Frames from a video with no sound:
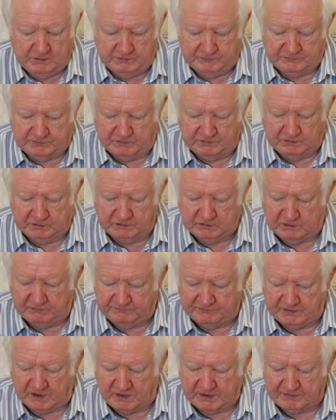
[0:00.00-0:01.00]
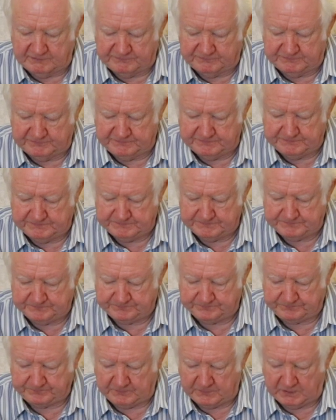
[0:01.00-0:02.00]
So your love life,
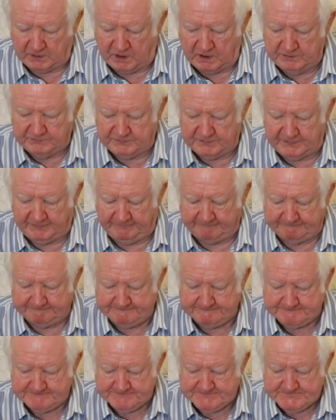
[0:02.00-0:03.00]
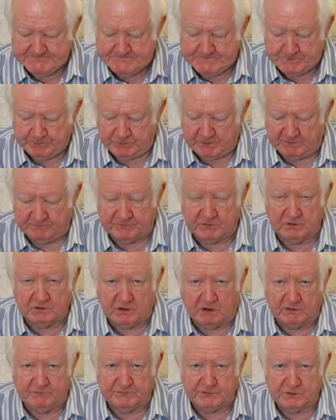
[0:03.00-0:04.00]
I think for a
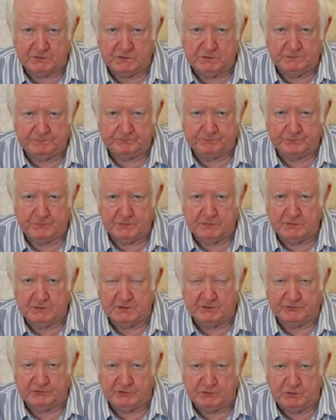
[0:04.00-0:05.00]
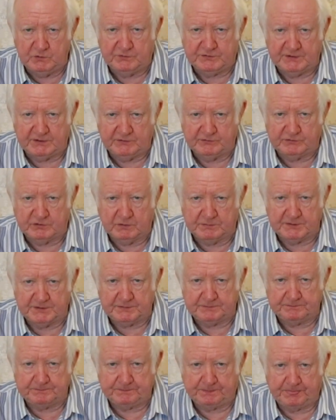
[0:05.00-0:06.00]
lot of you, there's new things
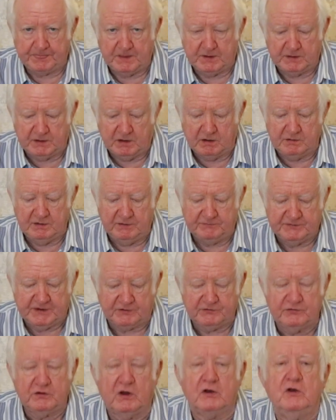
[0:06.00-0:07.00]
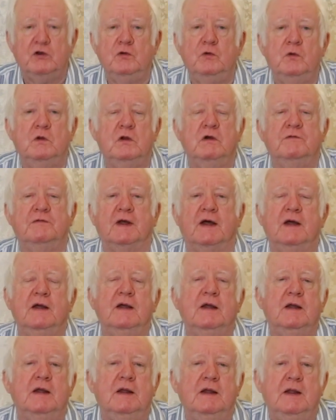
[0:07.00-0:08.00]
coming. Now, if that's not a new lover,
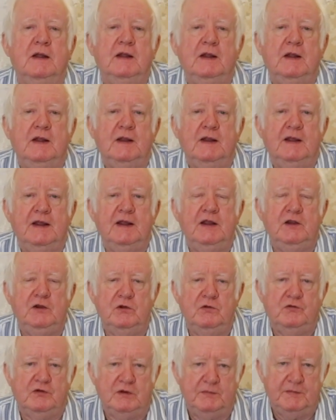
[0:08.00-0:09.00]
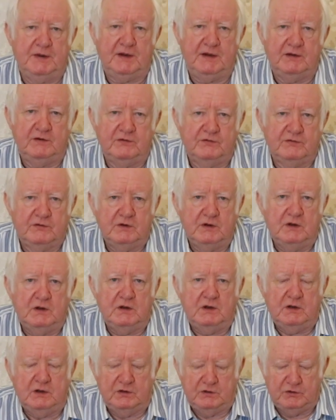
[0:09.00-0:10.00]
it usually means
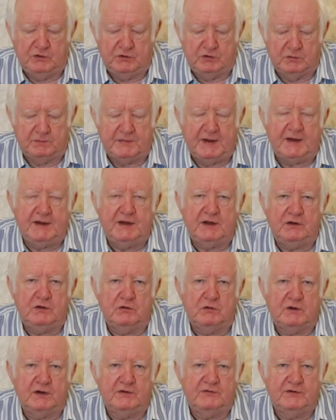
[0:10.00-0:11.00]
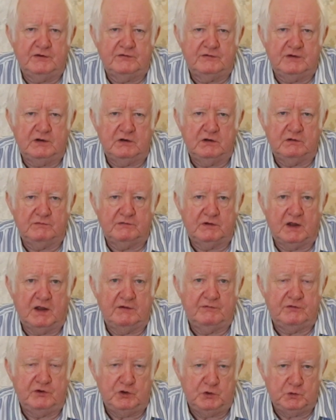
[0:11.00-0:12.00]
that you're making your existing love
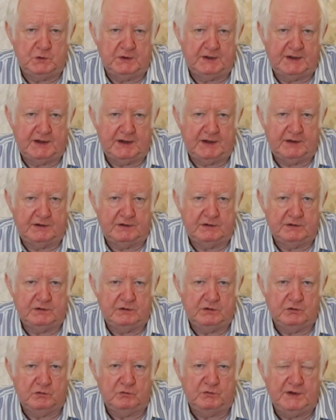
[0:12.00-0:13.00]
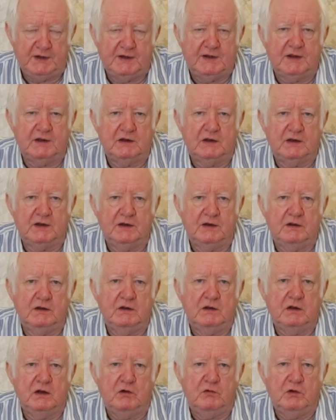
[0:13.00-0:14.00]
life new again. You're rekindling
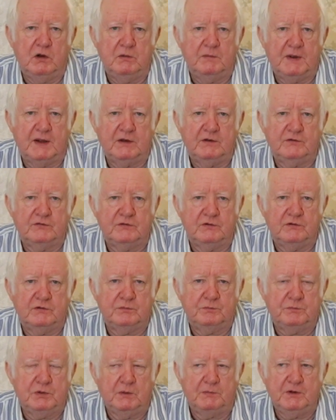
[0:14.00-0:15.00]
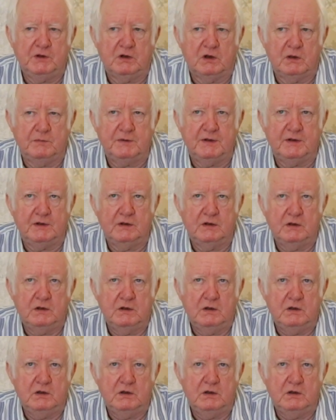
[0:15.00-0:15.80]
a romance that's probably gone a bit